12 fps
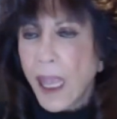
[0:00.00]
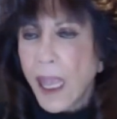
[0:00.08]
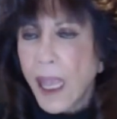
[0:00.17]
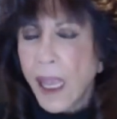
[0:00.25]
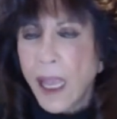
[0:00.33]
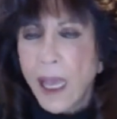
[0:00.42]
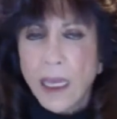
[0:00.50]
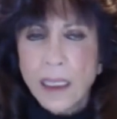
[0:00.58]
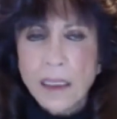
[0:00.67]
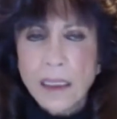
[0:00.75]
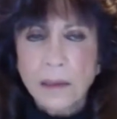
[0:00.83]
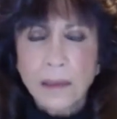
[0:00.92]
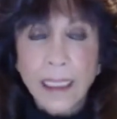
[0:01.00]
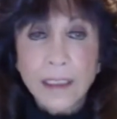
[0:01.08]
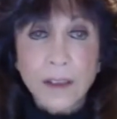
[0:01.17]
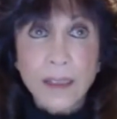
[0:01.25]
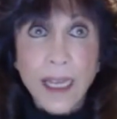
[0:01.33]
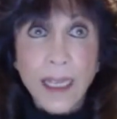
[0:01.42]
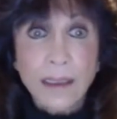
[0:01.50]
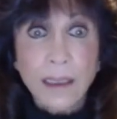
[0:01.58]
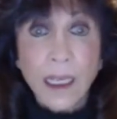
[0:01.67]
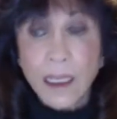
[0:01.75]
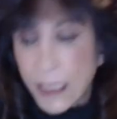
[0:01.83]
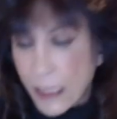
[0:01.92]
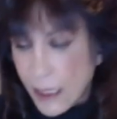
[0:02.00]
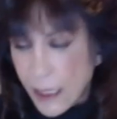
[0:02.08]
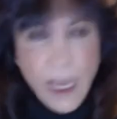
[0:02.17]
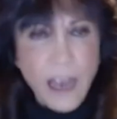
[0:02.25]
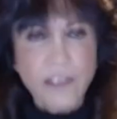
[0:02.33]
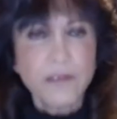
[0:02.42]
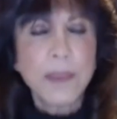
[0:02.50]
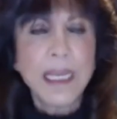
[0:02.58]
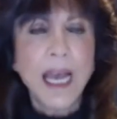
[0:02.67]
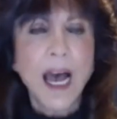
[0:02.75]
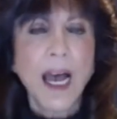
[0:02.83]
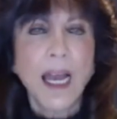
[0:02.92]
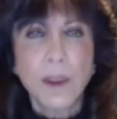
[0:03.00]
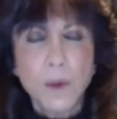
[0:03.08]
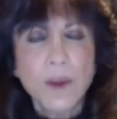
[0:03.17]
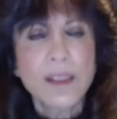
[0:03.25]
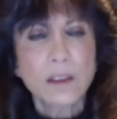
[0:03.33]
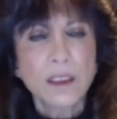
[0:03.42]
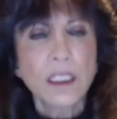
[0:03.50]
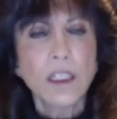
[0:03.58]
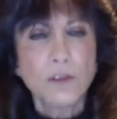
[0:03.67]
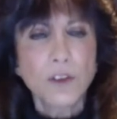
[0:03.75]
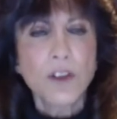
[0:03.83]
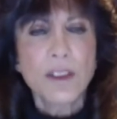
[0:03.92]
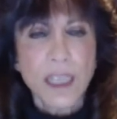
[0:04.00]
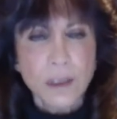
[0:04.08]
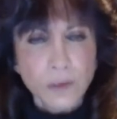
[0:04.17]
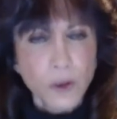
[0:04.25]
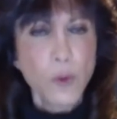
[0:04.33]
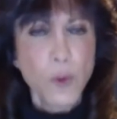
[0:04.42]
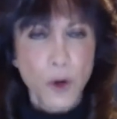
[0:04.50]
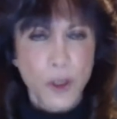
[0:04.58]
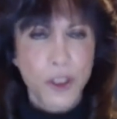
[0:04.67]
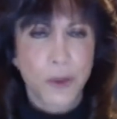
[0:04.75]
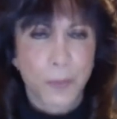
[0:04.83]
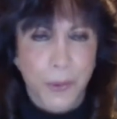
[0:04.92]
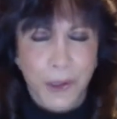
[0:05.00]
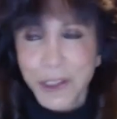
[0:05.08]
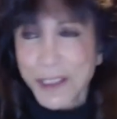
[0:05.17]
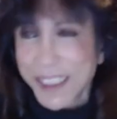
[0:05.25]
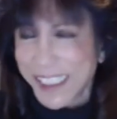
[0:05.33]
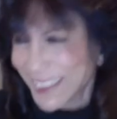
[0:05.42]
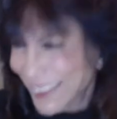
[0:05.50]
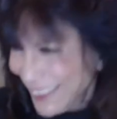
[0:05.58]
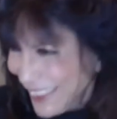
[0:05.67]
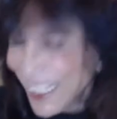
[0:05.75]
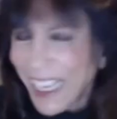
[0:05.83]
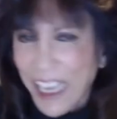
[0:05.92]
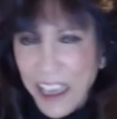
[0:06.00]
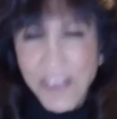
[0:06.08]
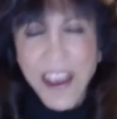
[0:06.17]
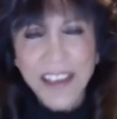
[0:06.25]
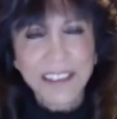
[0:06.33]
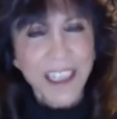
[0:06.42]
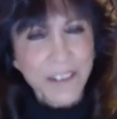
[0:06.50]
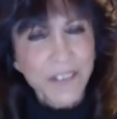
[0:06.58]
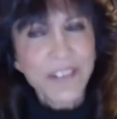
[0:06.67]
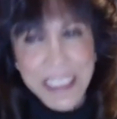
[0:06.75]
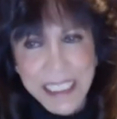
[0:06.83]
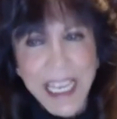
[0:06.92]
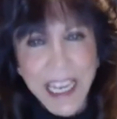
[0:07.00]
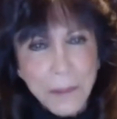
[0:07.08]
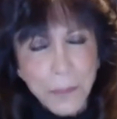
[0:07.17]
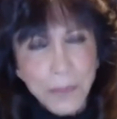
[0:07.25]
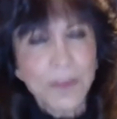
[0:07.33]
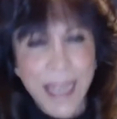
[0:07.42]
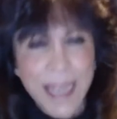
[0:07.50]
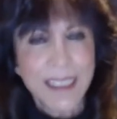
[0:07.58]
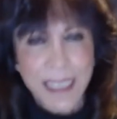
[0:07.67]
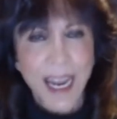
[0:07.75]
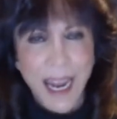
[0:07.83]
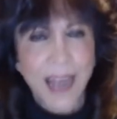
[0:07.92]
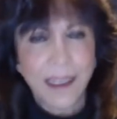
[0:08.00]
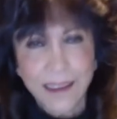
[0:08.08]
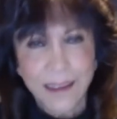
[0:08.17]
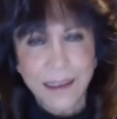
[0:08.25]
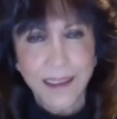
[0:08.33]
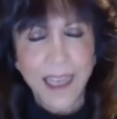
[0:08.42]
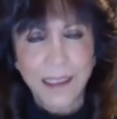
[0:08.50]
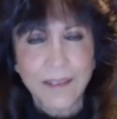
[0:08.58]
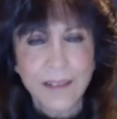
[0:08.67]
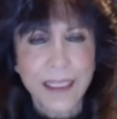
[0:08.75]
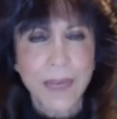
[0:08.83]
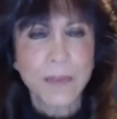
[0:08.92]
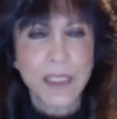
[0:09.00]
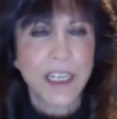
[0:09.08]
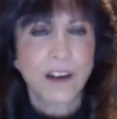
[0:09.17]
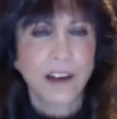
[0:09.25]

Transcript: And later that night, the FBI was looking for devil worshippers that left this eggplant at the gate of the cemetery.